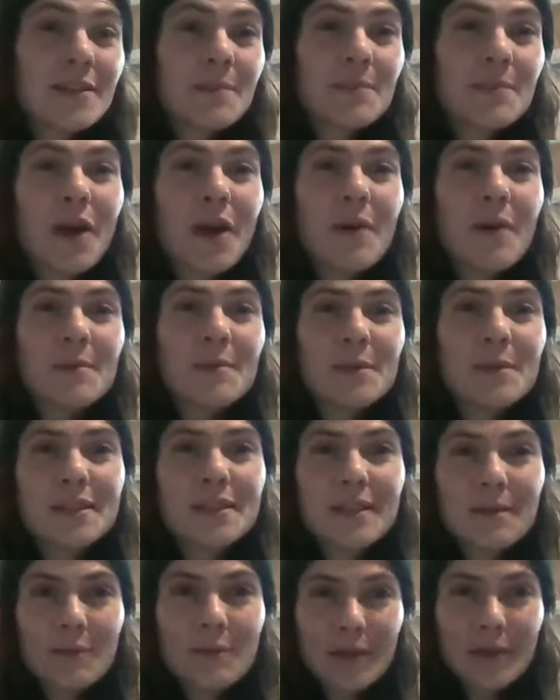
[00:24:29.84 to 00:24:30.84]
the problem
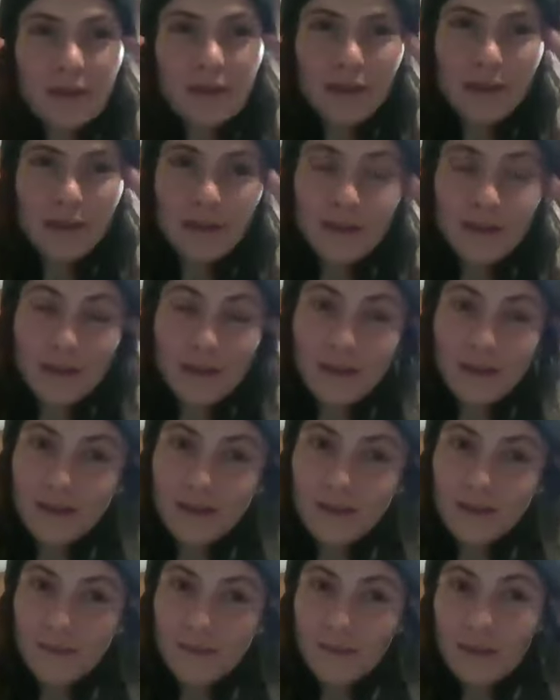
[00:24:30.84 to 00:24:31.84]
is I'm in
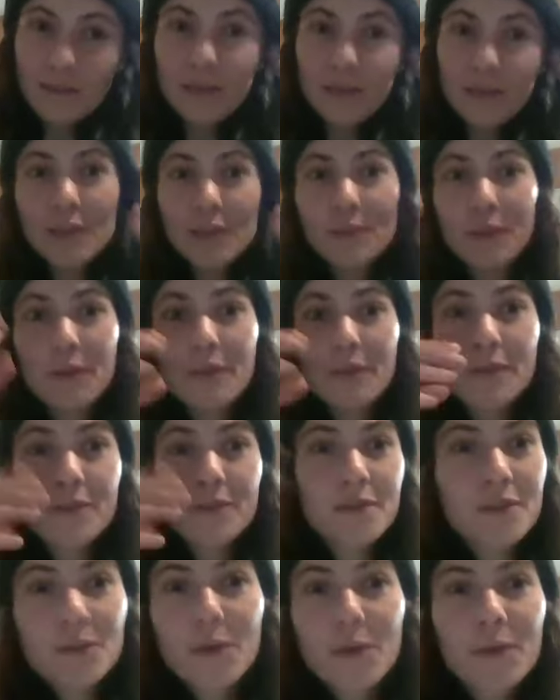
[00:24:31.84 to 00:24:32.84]
a place where
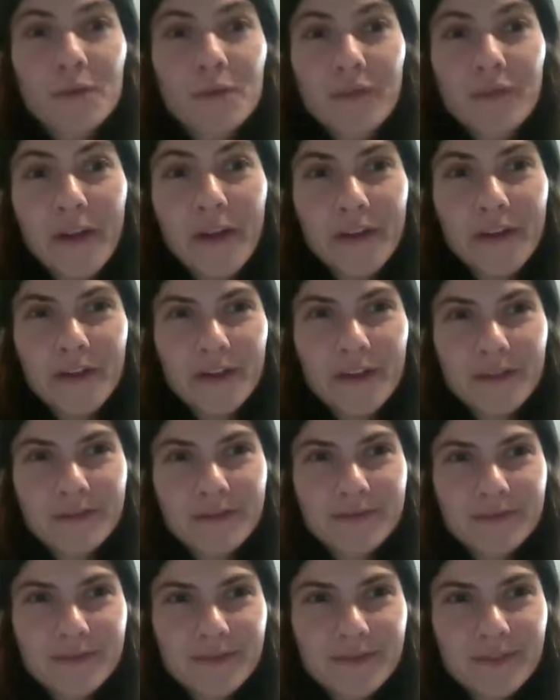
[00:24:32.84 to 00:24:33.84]
there's no
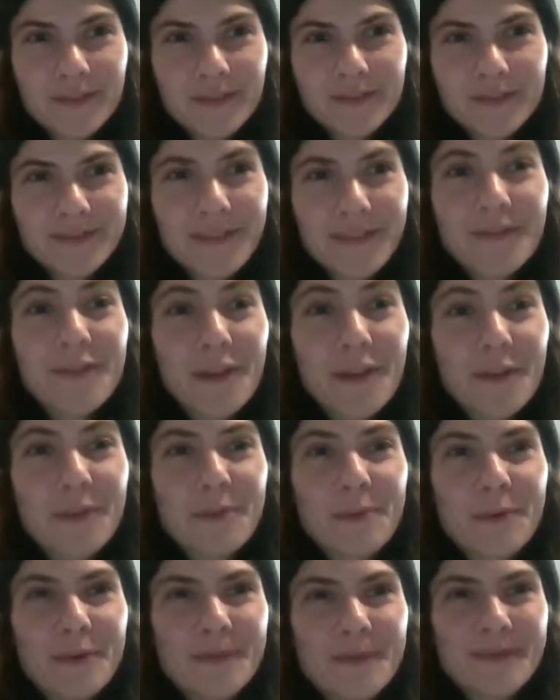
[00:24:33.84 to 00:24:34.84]
farrier
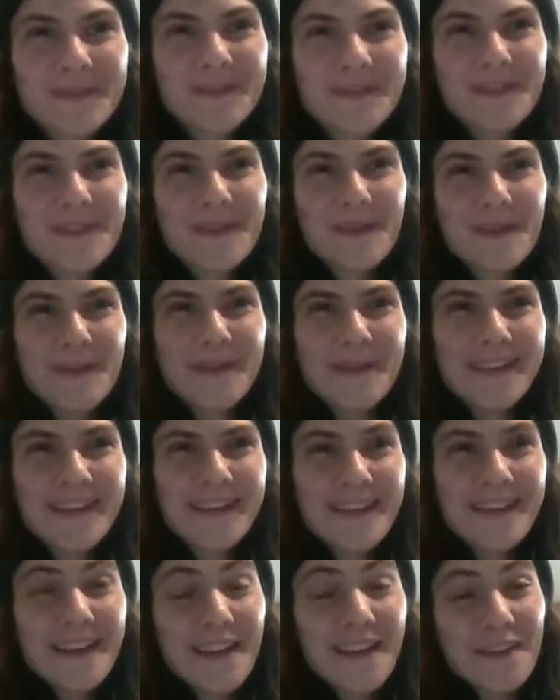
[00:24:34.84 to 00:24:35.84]
available. So
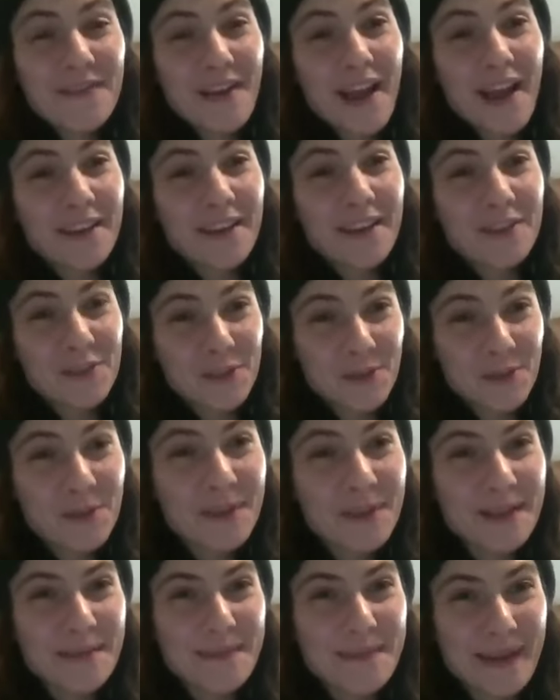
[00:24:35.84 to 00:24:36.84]
if I had to
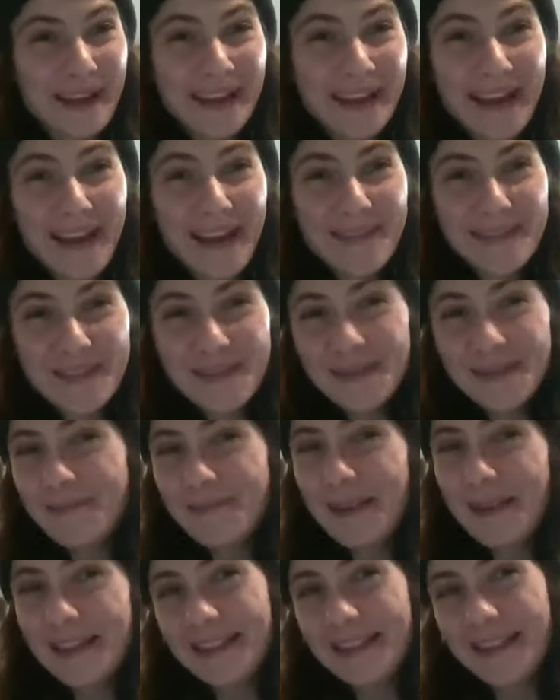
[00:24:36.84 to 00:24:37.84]
shoe him, I'd have to do it
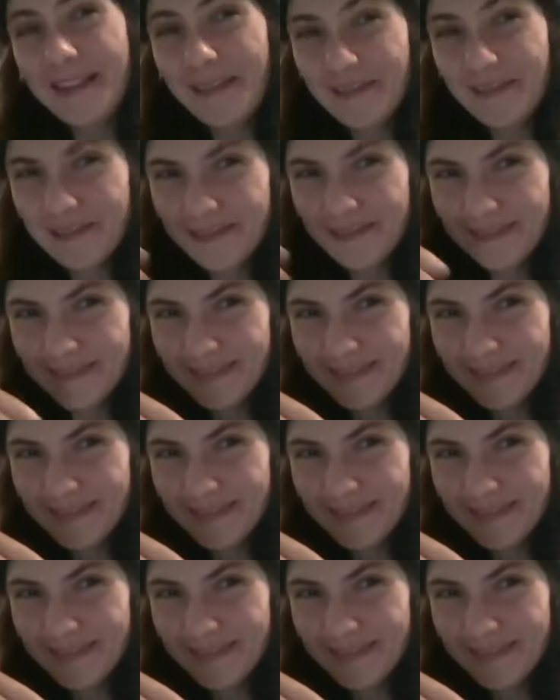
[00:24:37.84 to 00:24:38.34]
myself.